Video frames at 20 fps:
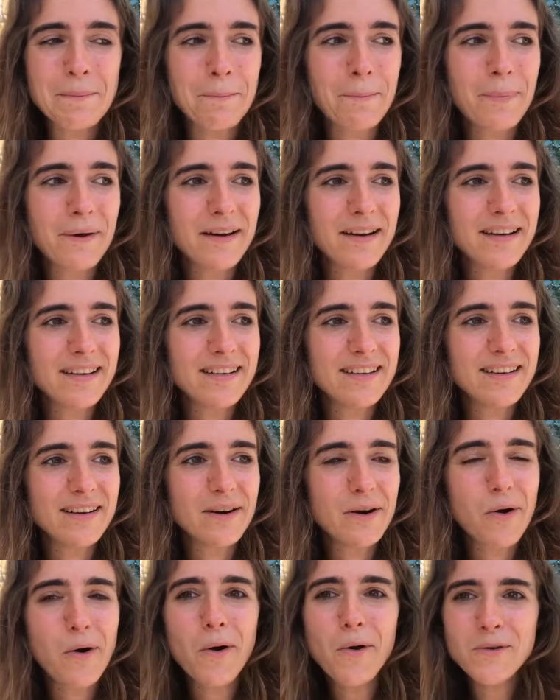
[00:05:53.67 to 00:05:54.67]
But
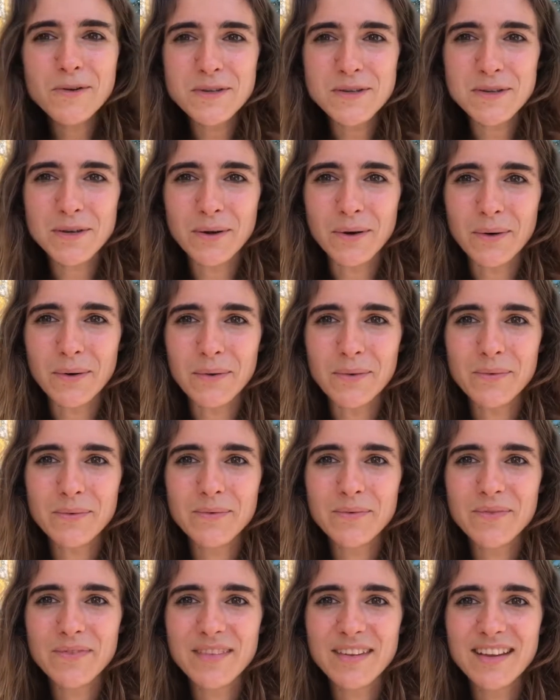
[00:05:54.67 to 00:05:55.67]
also,
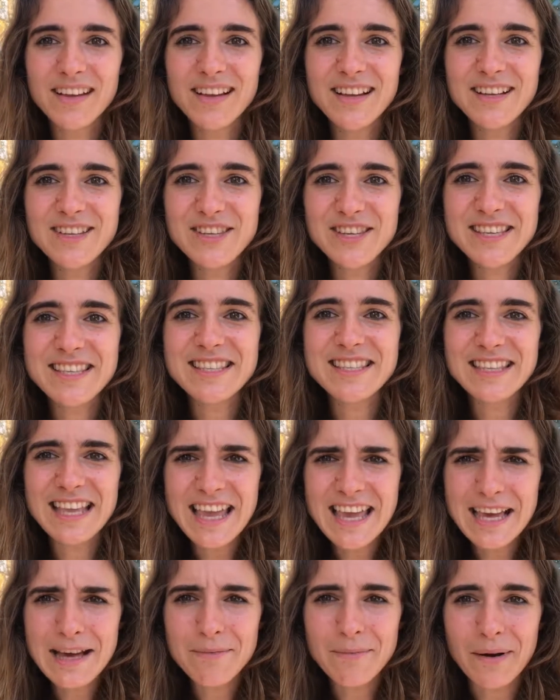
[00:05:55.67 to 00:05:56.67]
just
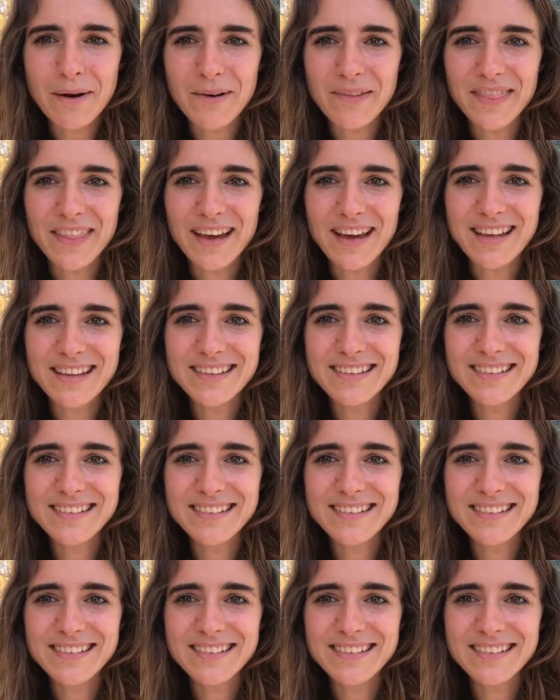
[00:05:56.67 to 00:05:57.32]
think about that.